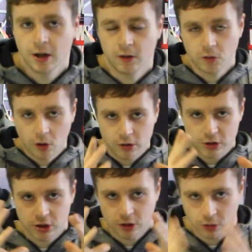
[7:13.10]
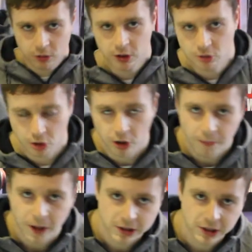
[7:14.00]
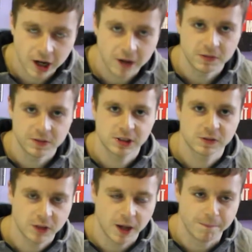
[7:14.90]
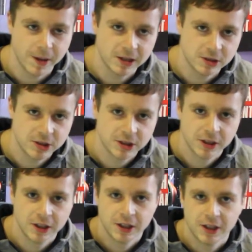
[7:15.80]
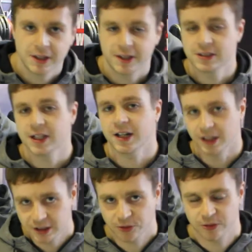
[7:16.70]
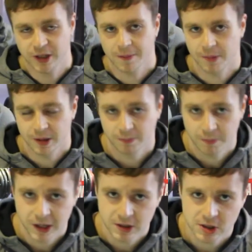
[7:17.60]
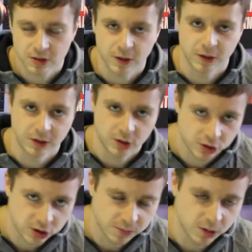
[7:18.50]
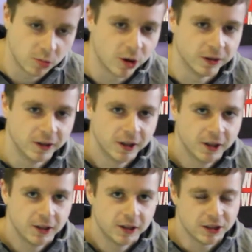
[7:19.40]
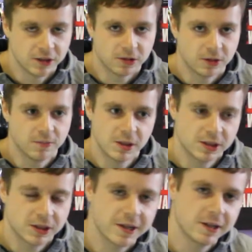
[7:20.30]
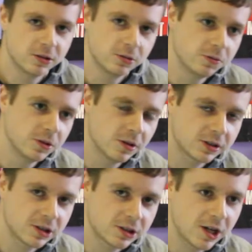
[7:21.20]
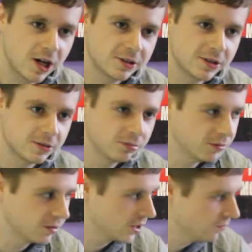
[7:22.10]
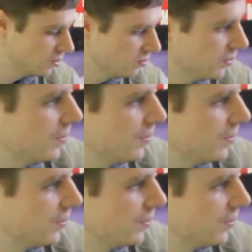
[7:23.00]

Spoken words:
Of course, the only drawback you have with this flat bench is that it is a flat bench and not an adjustable one. You can mitigate and do a few exercises with like bumper